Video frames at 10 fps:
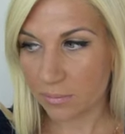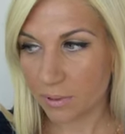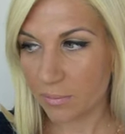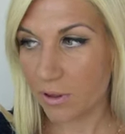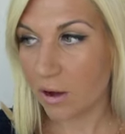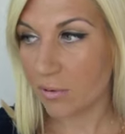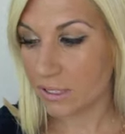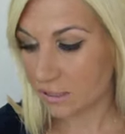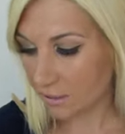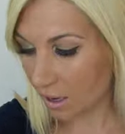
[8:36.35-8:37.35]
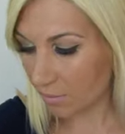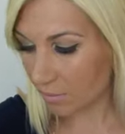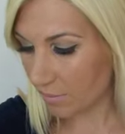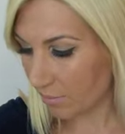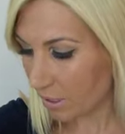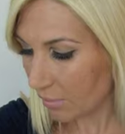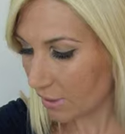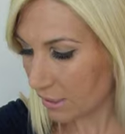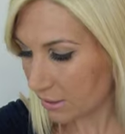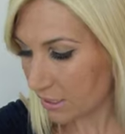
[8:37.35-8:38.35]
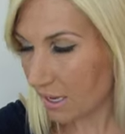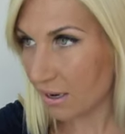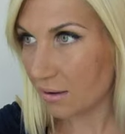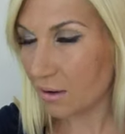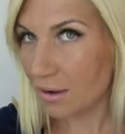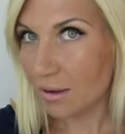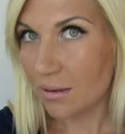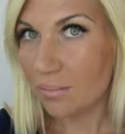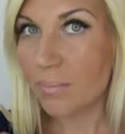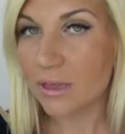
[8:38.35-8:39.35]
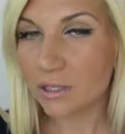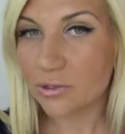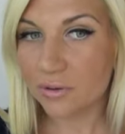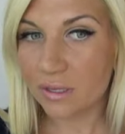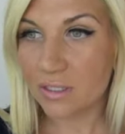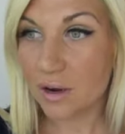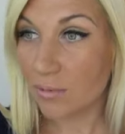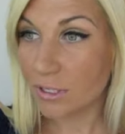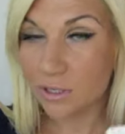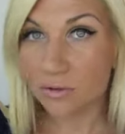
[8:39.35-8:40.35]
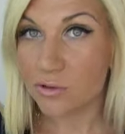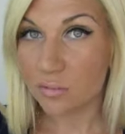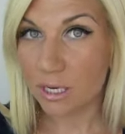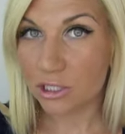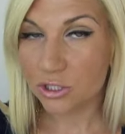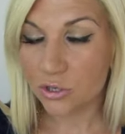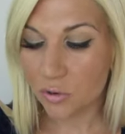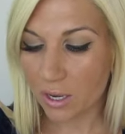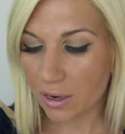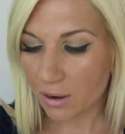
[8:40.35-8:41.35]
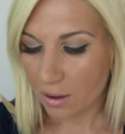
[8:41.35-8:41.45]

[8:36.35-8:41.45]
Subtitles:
People always compliment me on my skin, but the truth is I really don't do much to it.